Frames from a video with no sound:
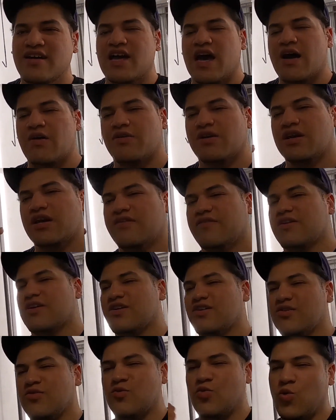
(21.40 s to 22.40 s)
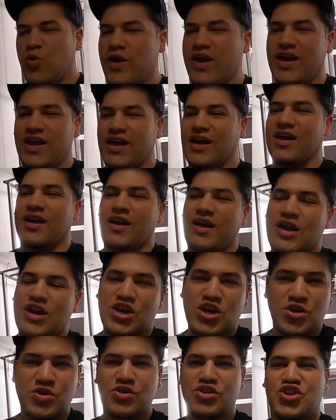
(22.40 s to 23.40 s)
I want to give a quick,
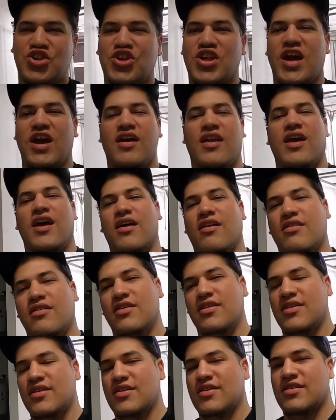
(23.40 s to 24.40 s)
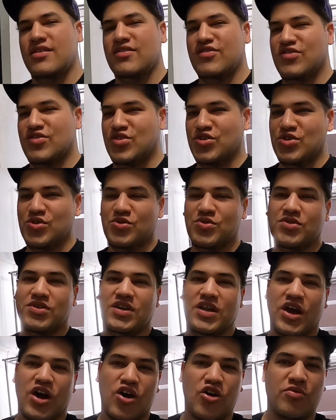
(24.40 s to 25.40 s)
huge shout out to
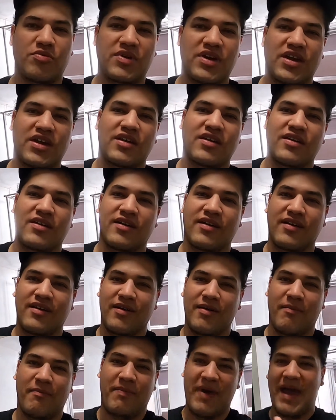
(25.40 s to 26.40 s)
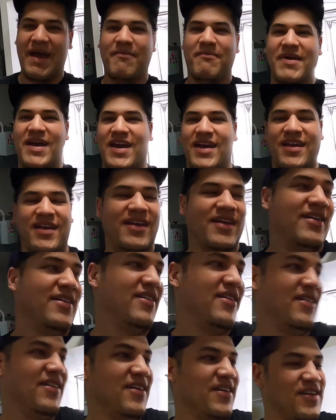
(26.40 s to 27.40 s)
the homie Batman.
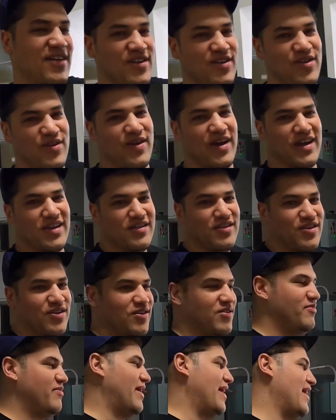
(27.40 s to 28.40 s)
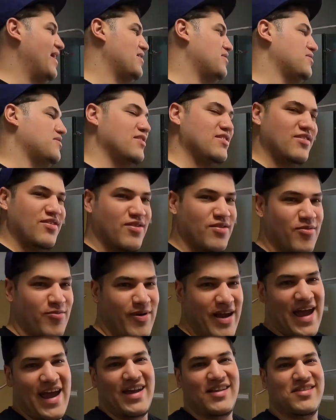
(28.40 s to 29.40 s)
You guys know him as Senor
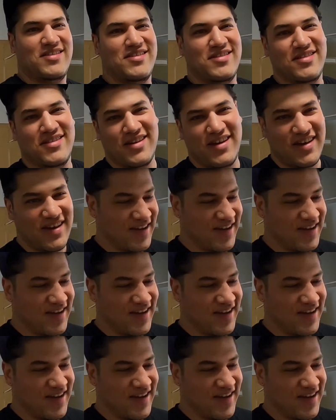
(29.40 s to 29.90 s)
Rats.